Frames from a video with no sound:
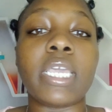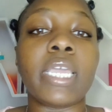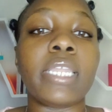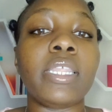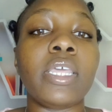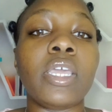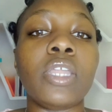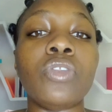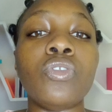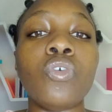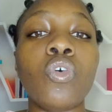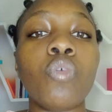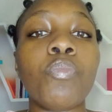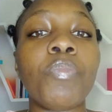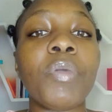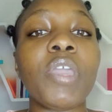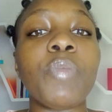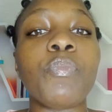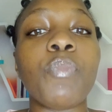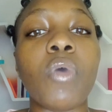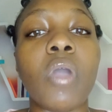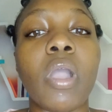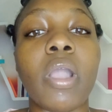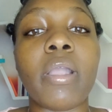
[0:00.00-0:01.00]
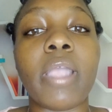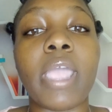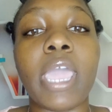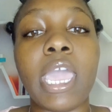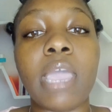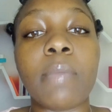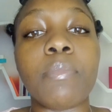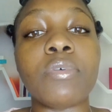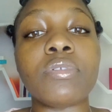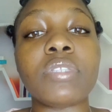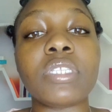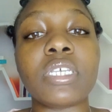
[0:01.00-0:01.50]
and then new people are
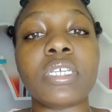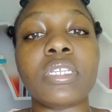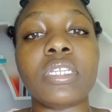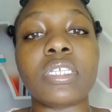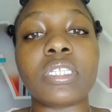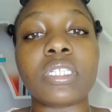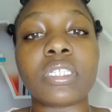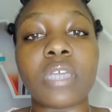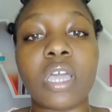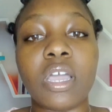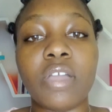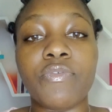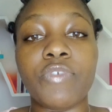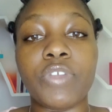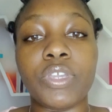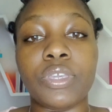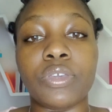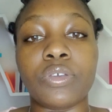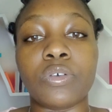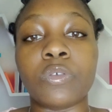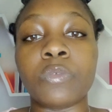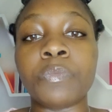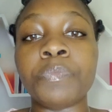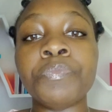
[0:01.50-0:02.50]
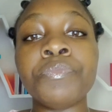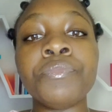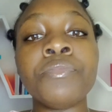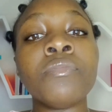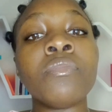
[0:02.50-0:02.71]
able to discover you.